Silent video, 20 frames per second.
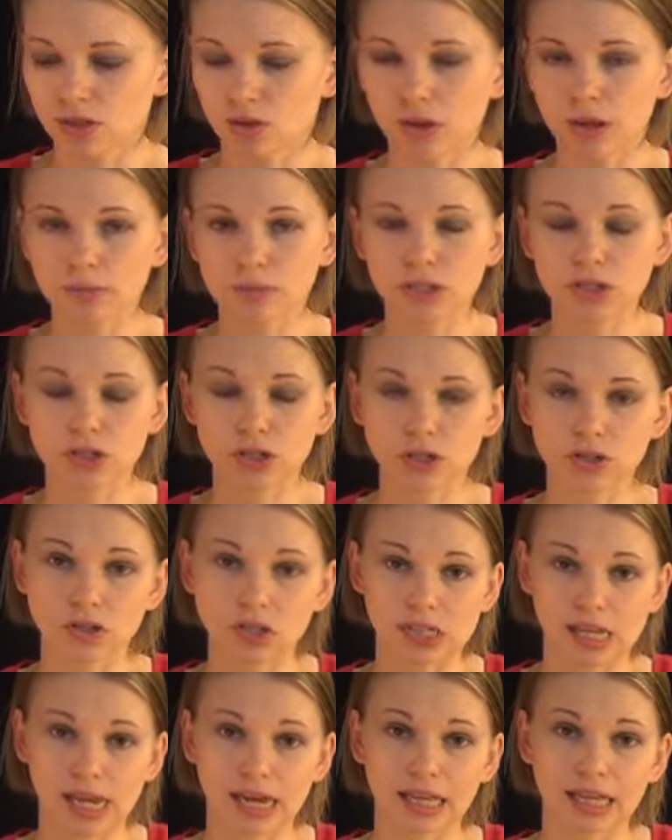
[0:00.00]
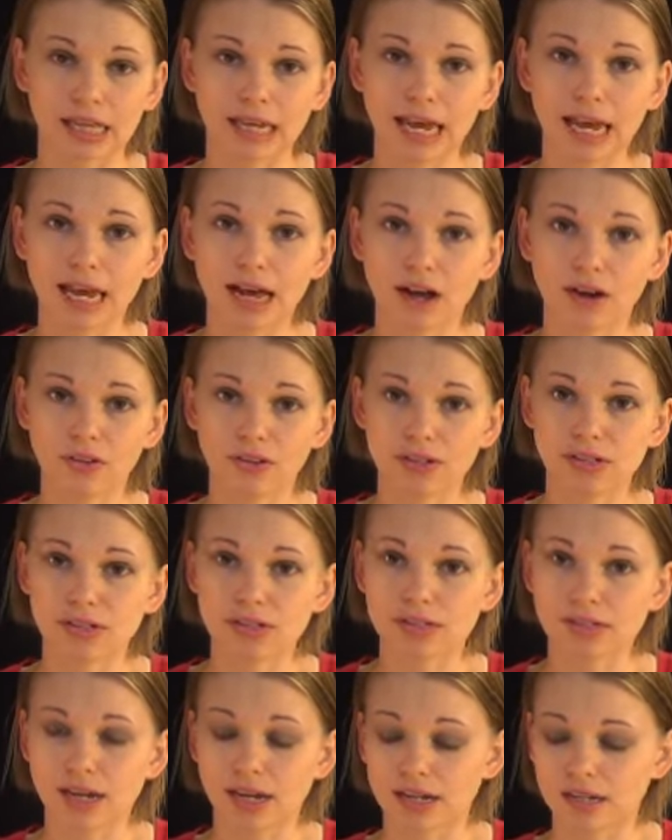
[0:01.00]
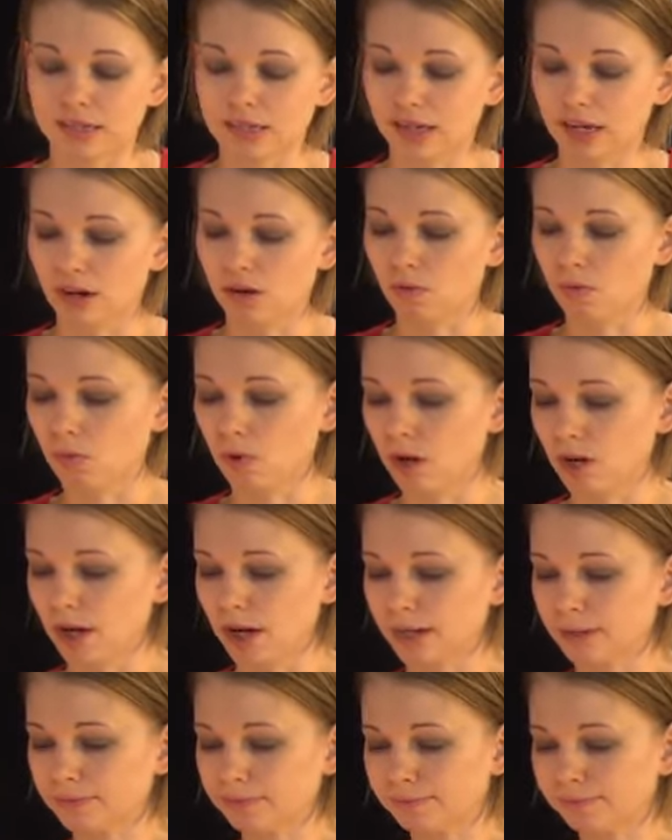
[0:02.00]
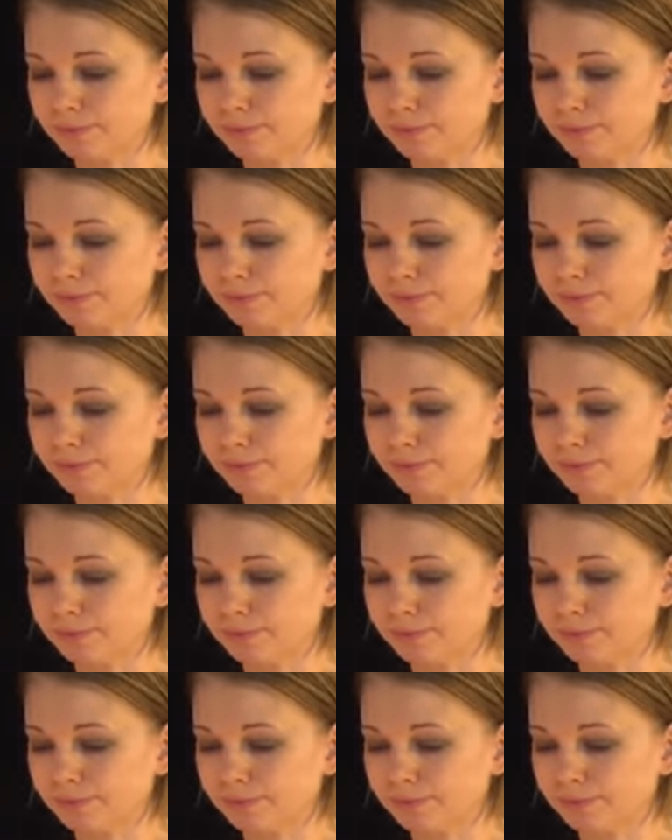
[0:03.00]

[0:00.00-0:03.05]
So let me show you exactly how this design is going to work.